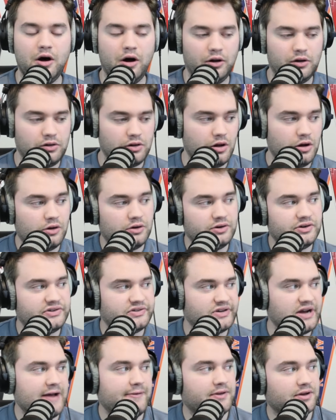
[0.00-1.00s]

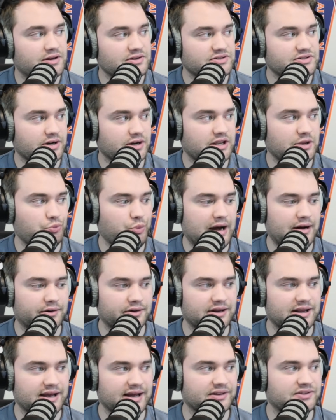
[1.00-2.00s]
alongside the Kentucky
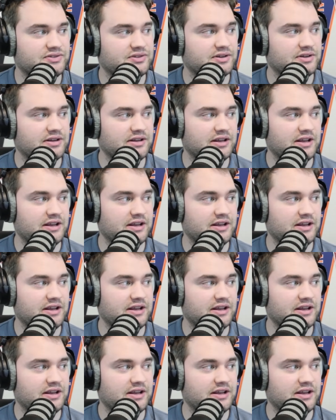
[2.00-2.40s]
Wildcats